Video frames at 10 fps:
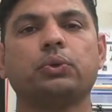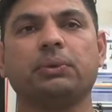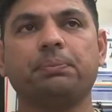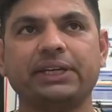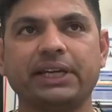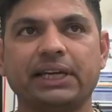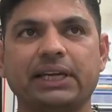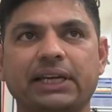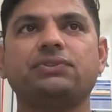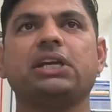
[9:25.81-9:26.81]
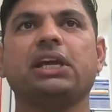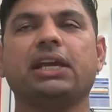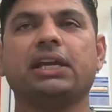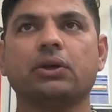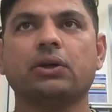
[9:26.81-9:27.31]
repeated
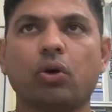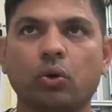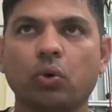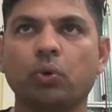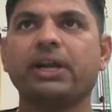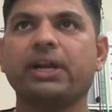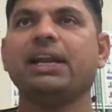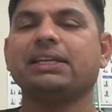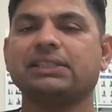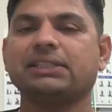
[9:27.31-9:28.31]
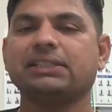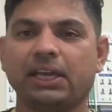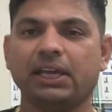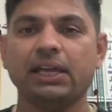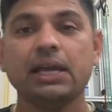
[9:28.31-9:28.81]
lifting or overhead
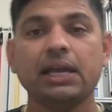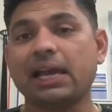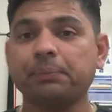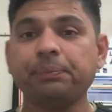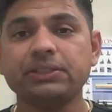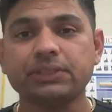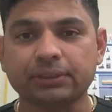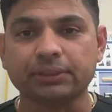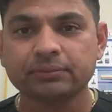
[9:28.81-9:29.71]
activity, like a painter.